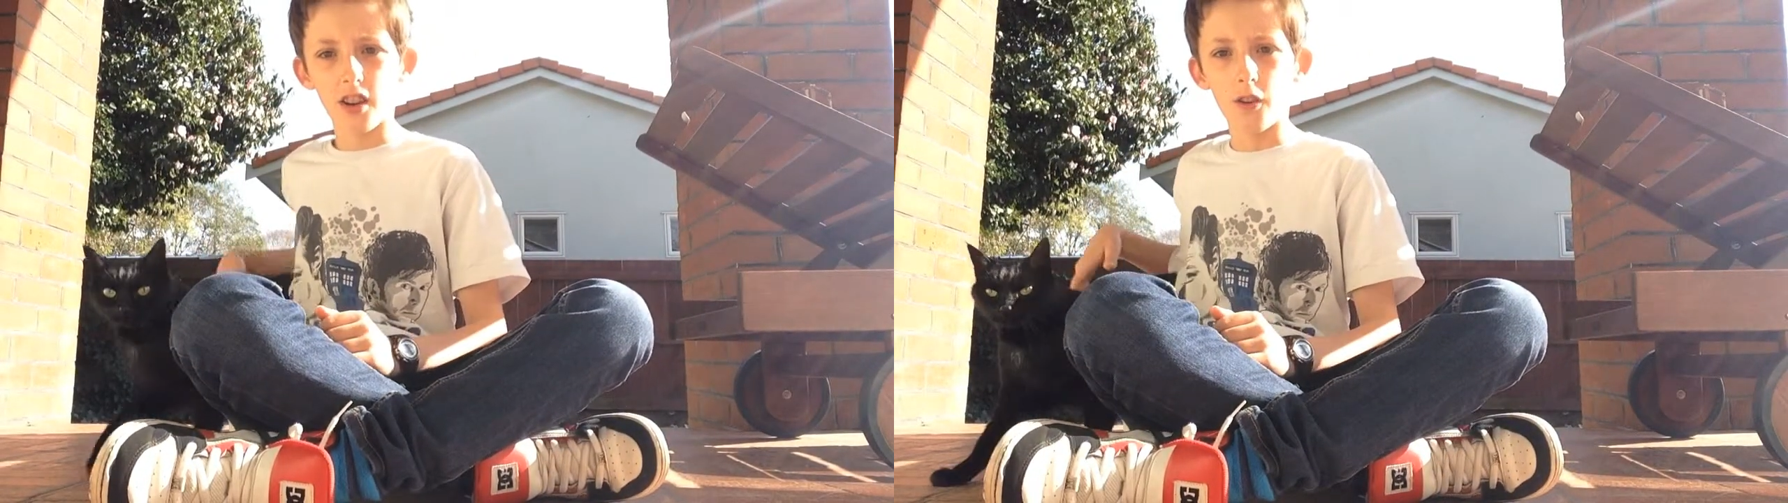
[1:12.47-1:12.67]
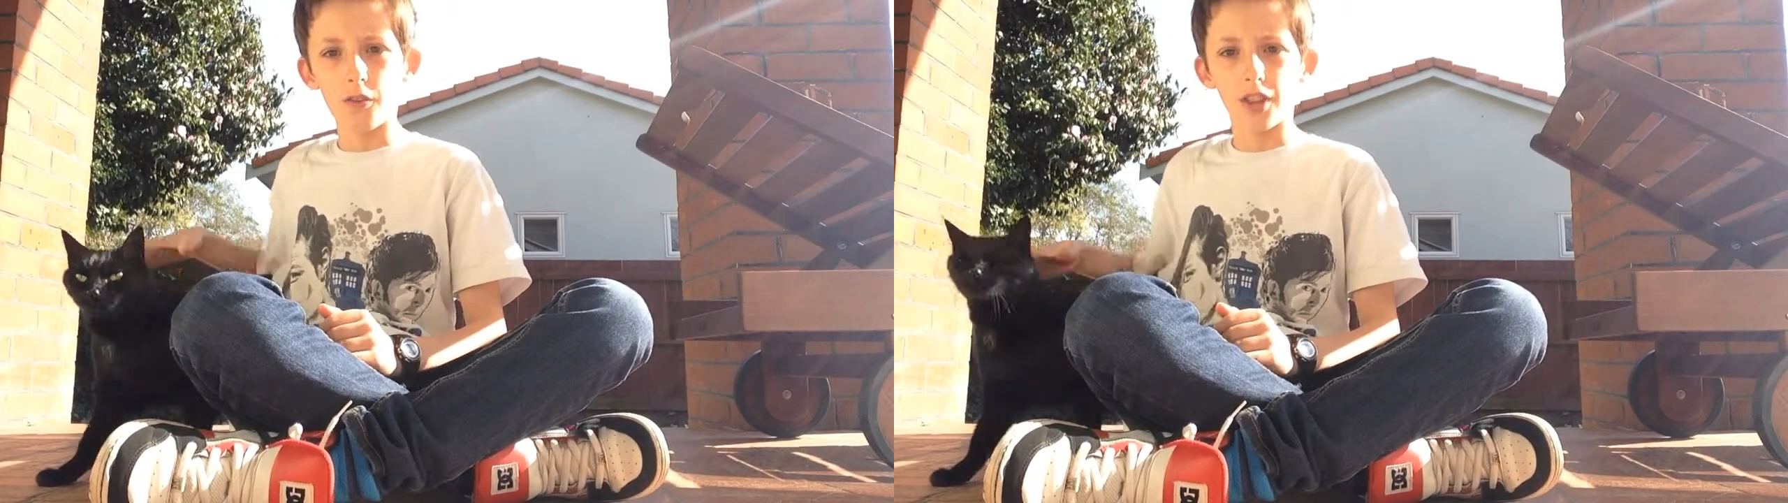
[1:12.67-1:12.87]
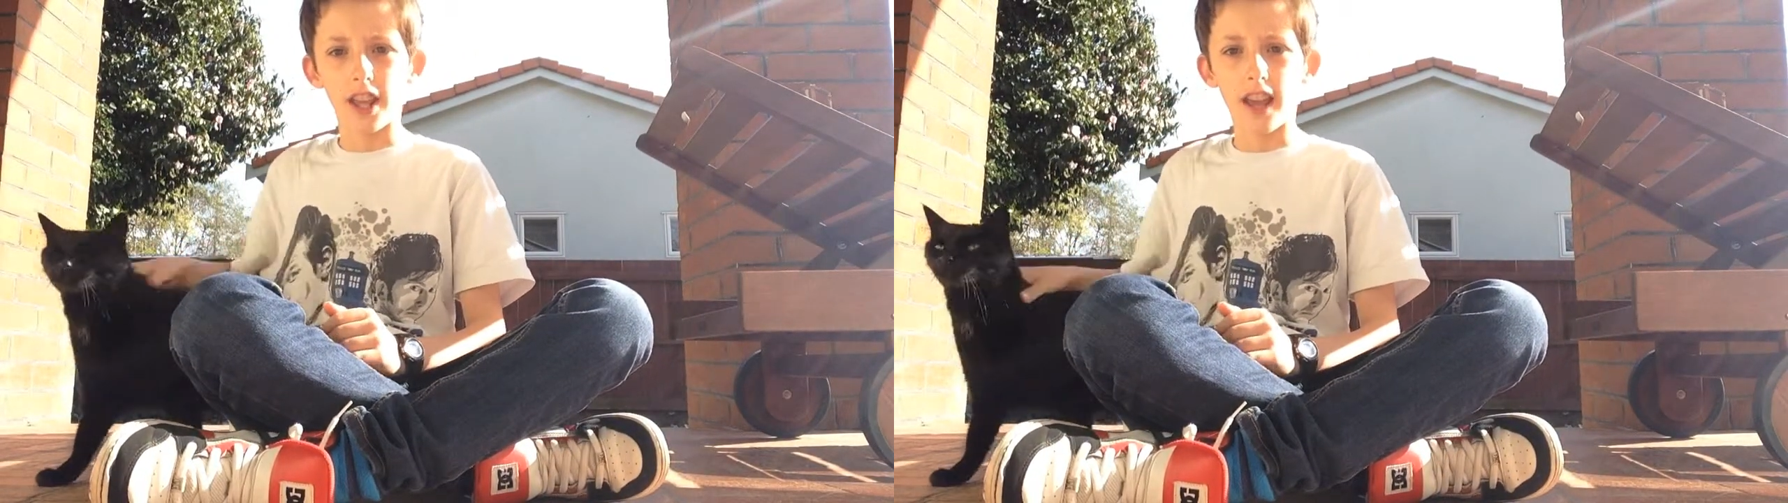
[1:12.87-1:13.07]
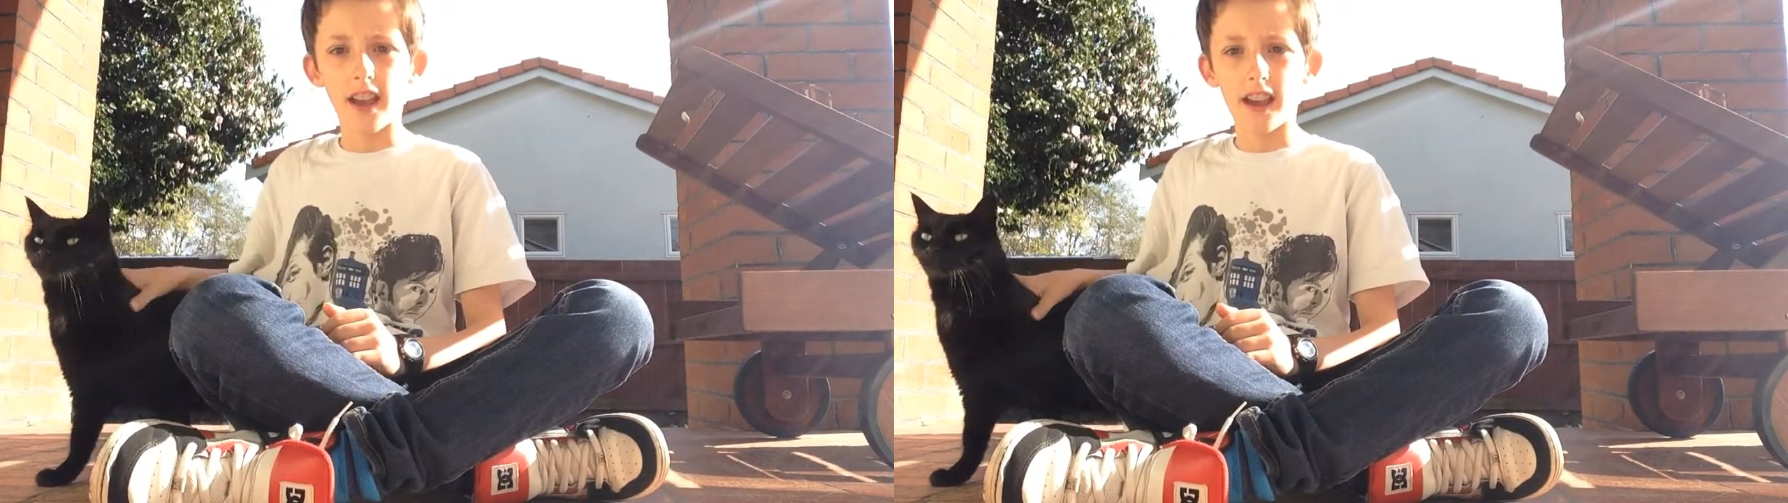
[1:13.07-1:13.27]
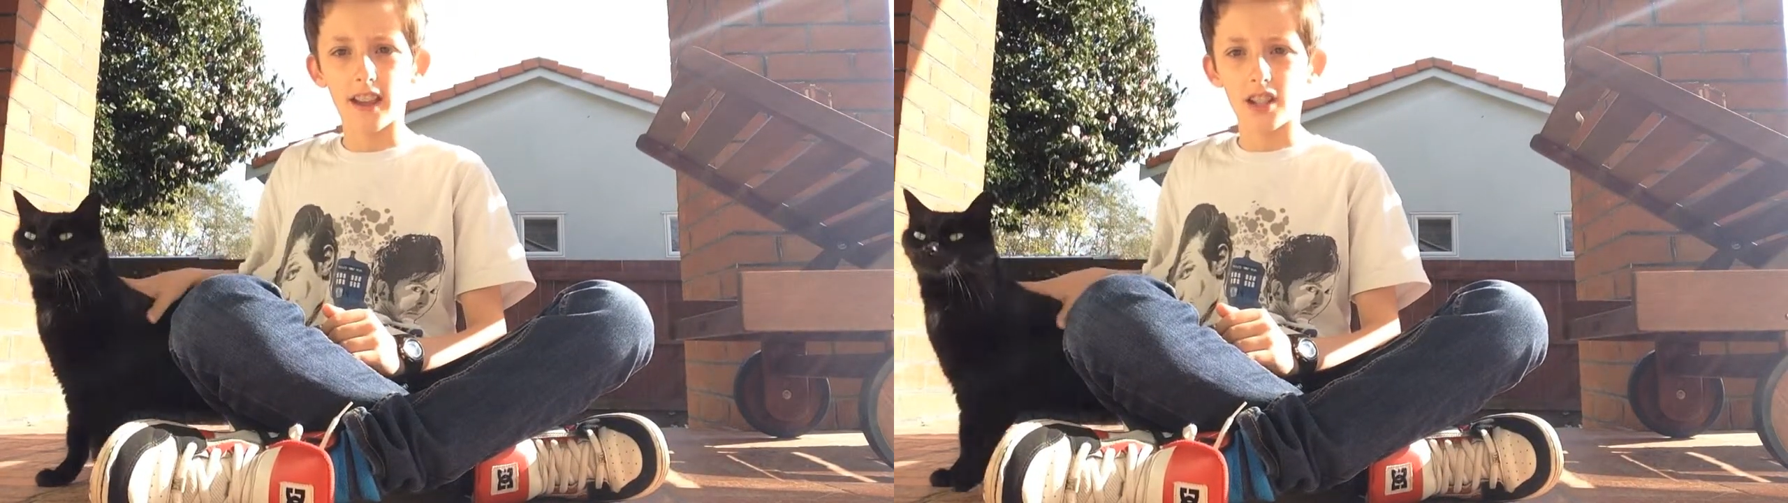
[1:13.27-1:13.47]
over the
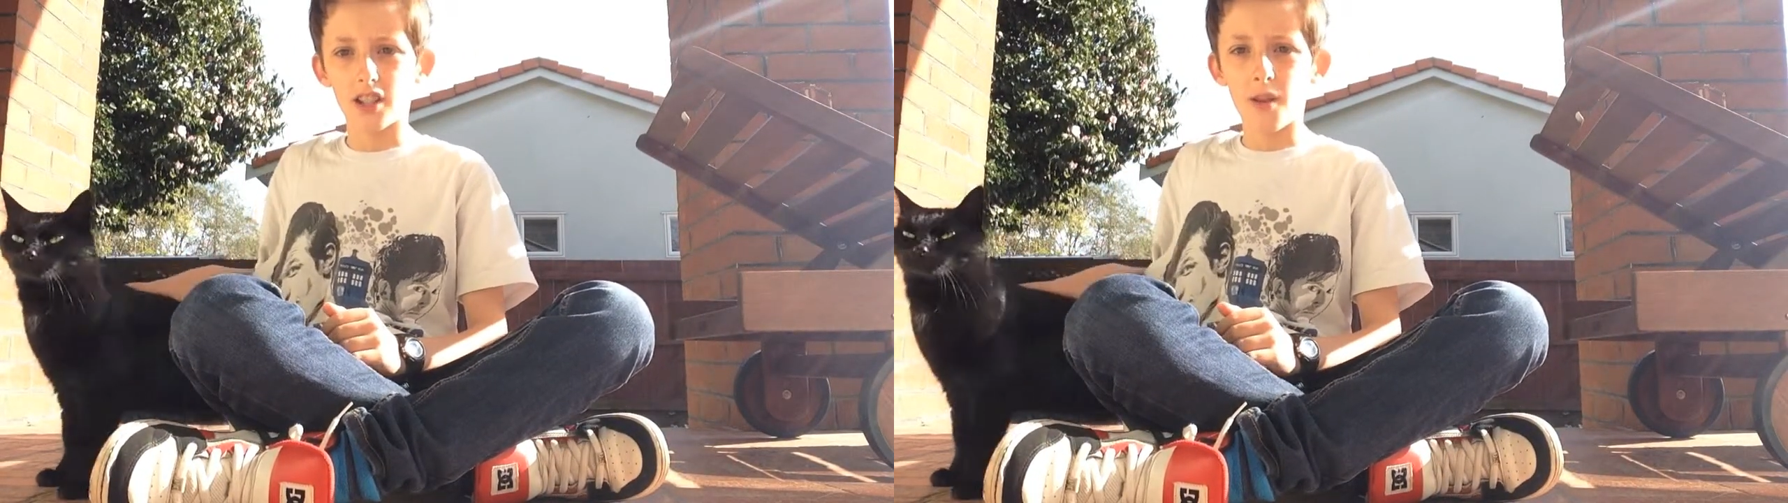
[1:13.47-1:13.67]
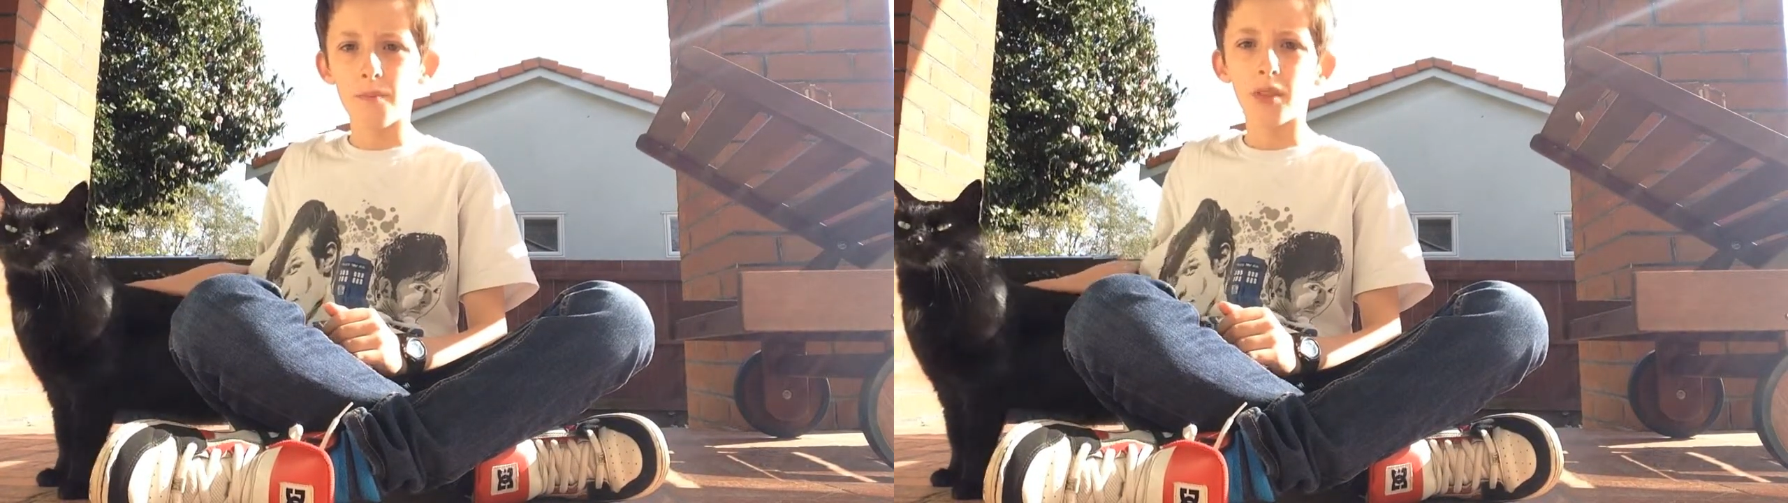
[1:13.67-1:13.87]
years,